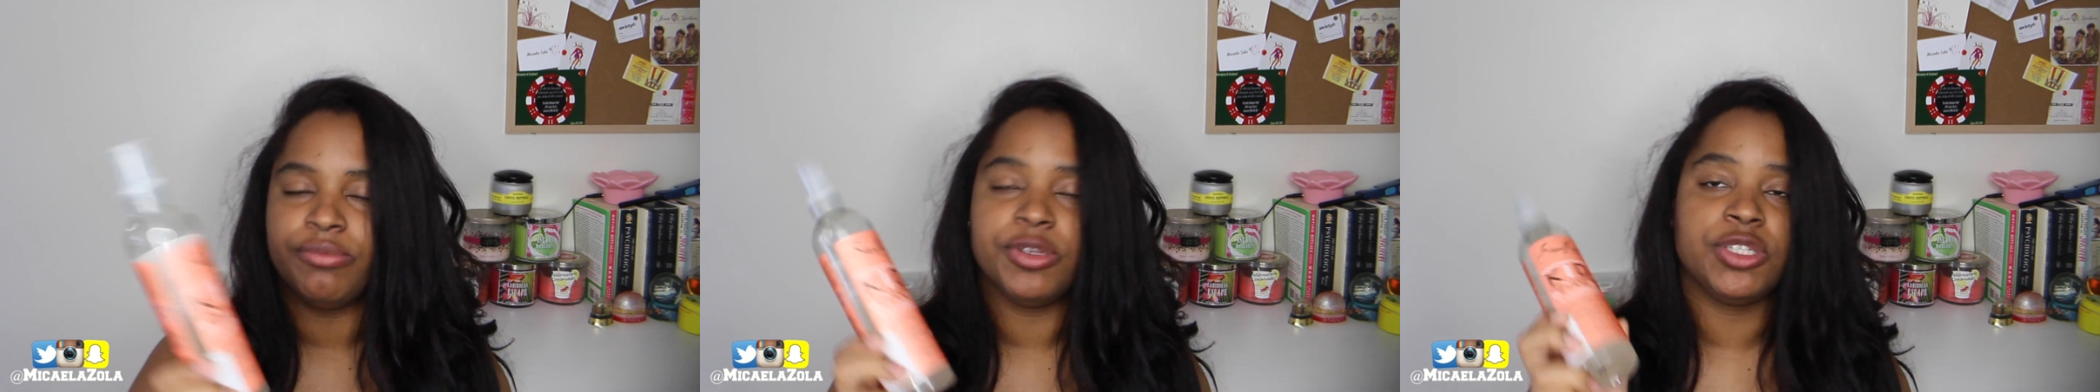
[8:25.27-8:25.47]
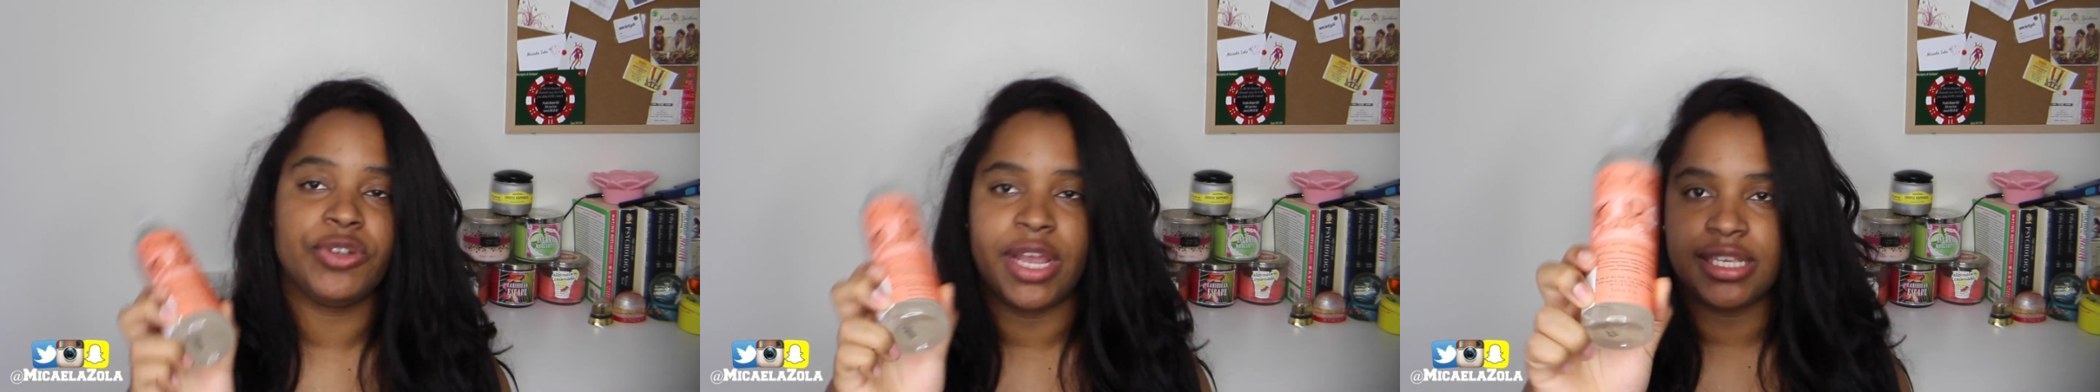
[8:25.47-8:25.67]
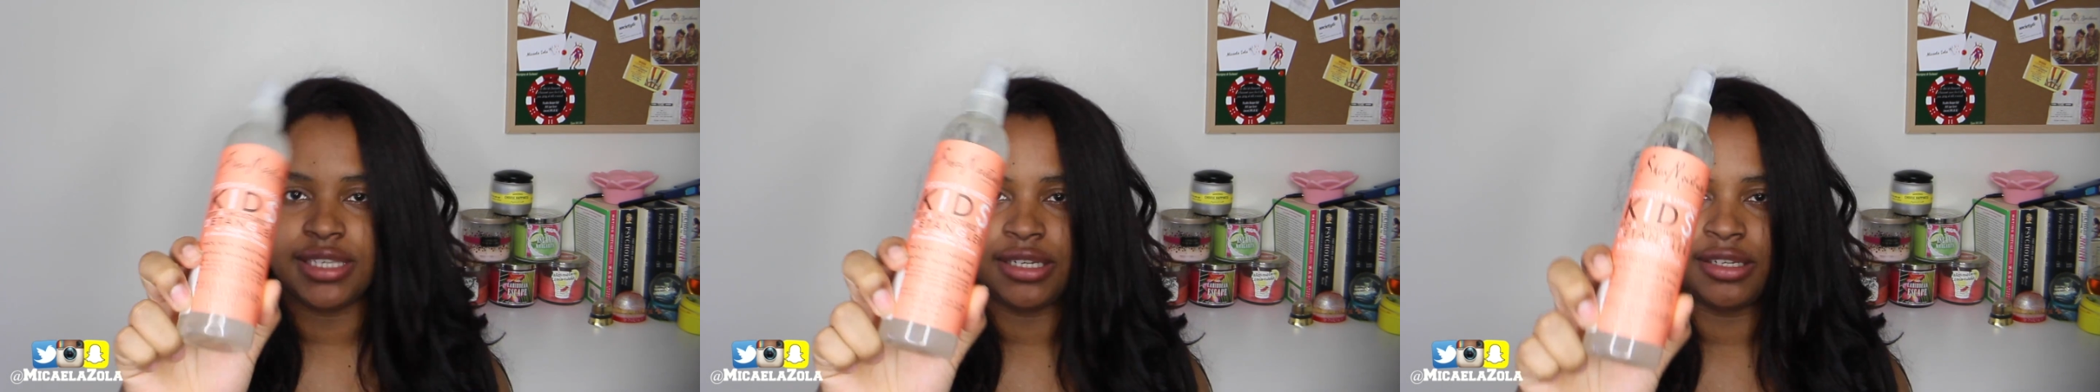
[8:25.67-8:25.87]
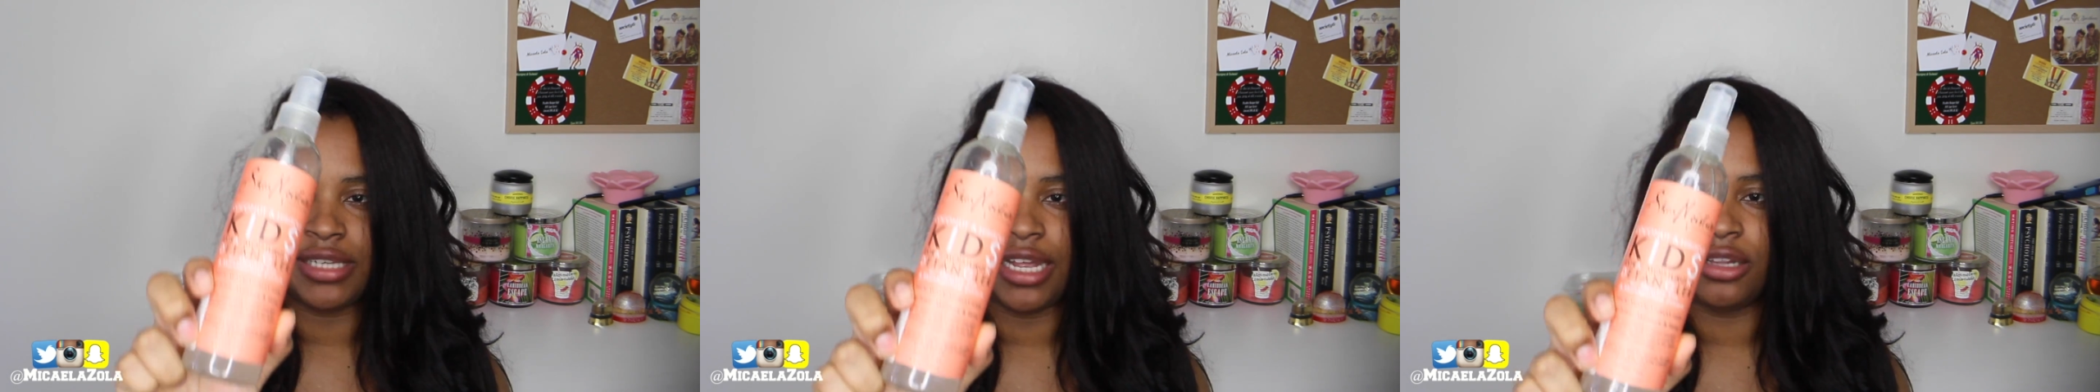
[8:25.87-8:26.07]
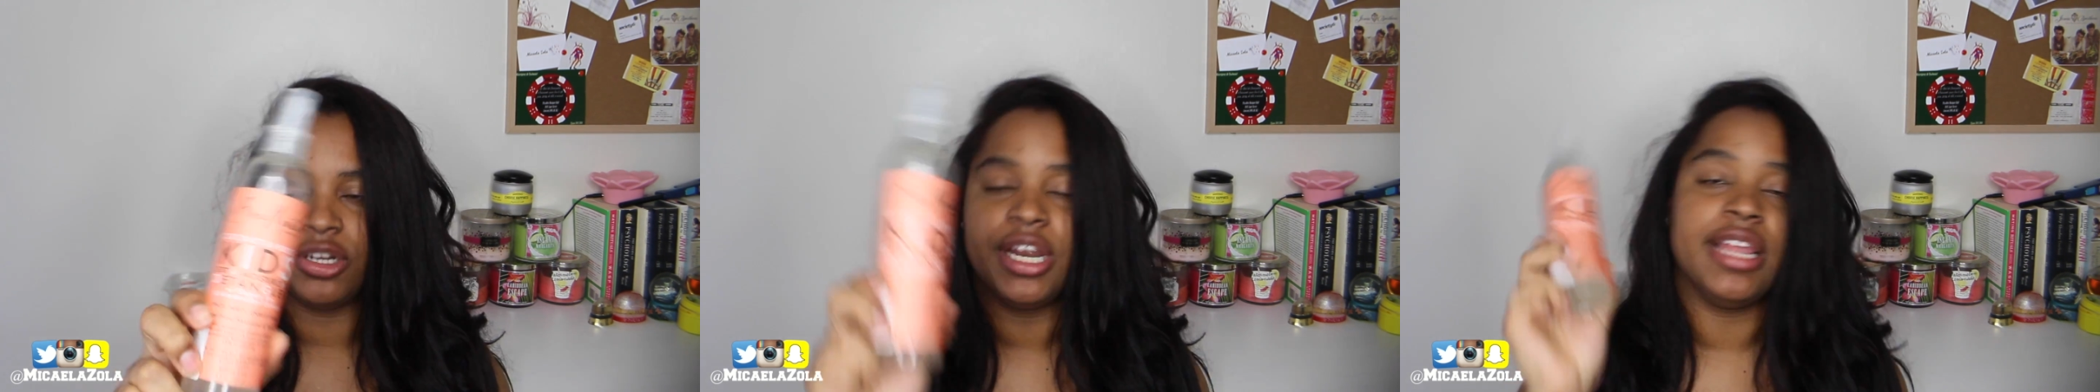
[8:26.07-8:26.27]
moisturizing
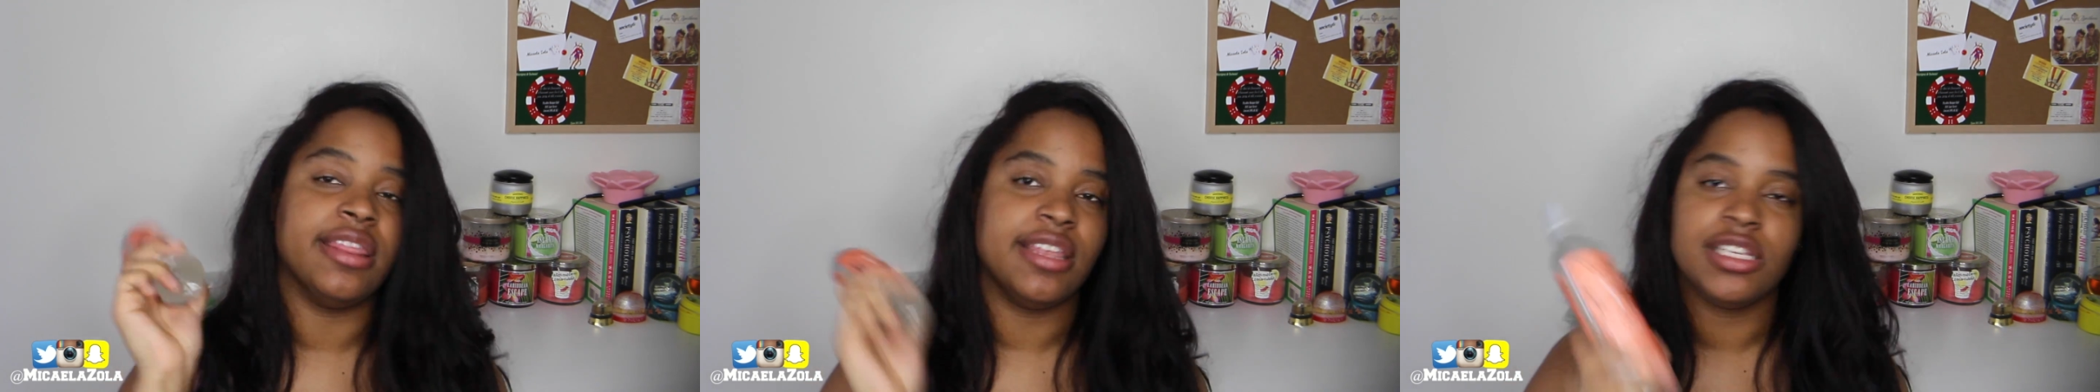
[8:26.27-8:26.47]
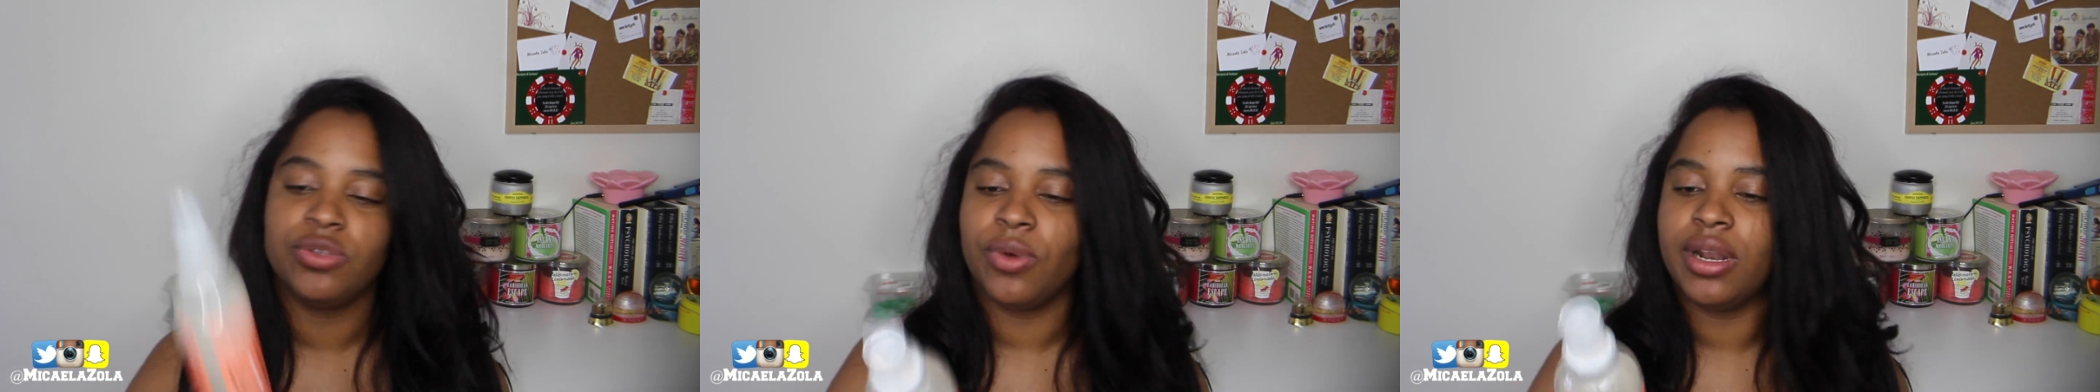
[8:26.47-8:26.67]
detangler, and this